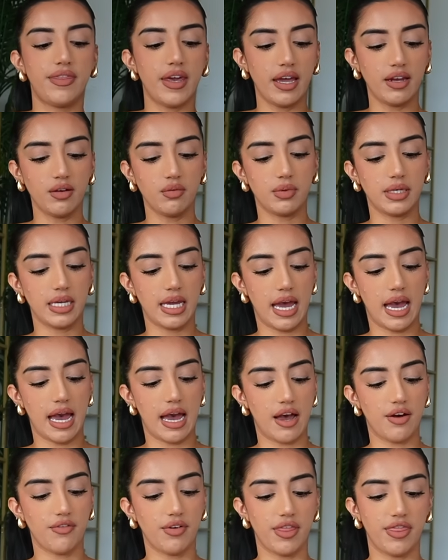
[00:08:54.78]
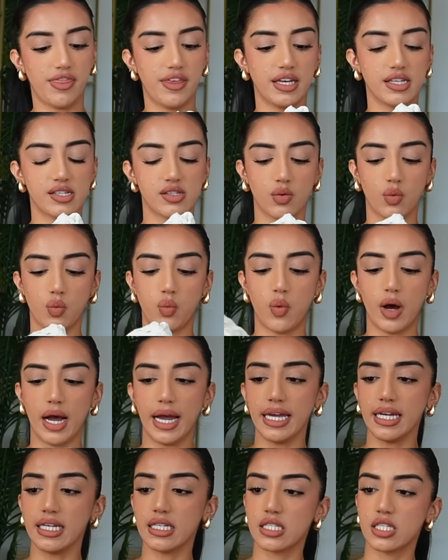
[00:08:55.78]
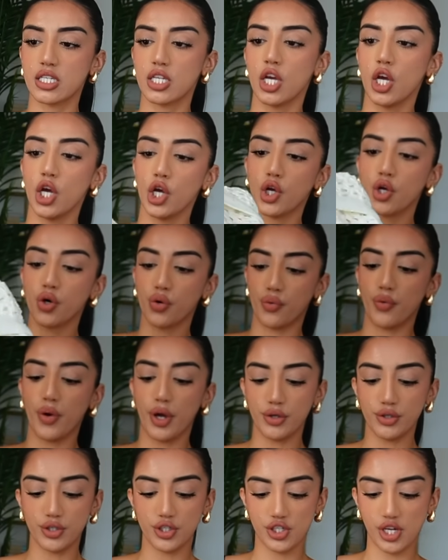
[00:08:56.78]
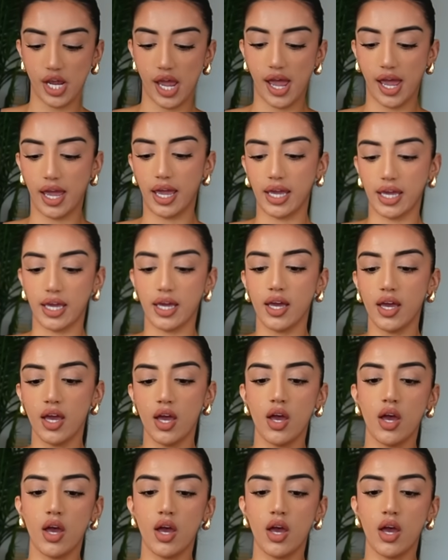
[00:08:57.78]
Then we have this white crochet